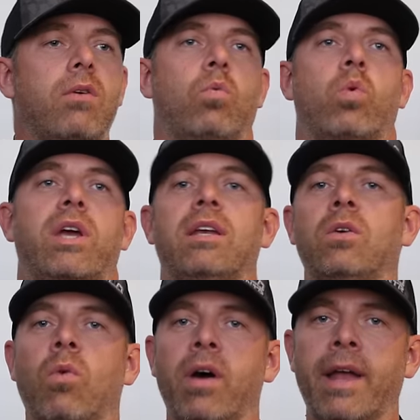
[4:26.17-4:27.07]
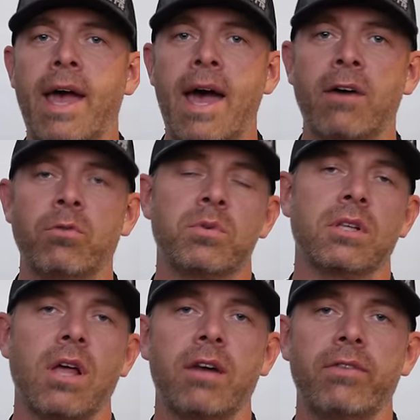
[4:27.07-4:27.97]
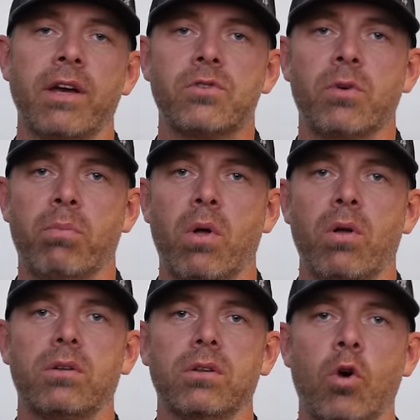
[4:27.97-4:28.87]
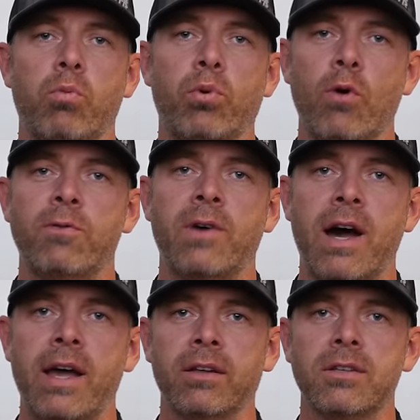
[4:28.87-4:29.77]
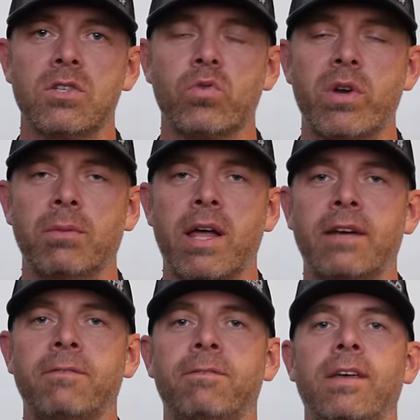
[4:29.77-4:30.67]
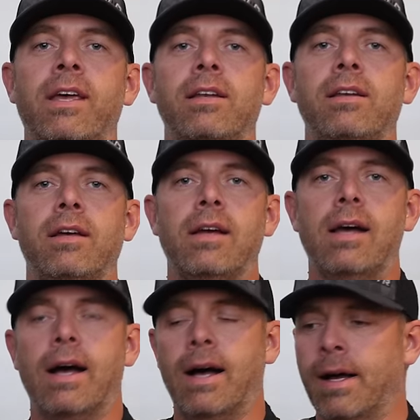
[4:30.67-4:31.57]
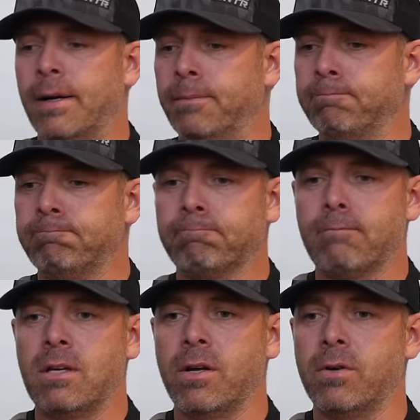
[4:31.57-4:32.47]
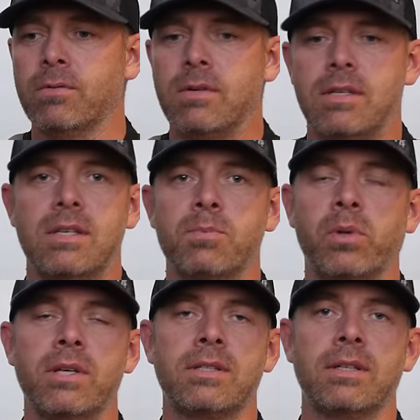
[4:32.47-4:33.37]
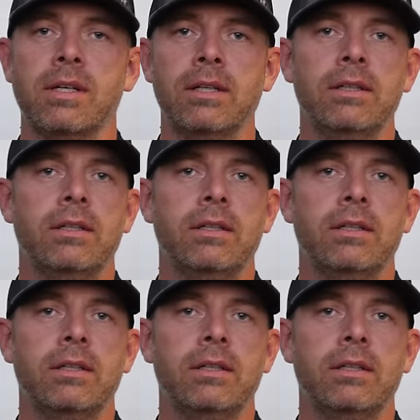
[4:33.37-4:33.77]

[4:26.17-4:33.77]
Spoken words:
we didn't want to have was a lot of extra bulk. Low profile, streamlined fit, you know, simplicity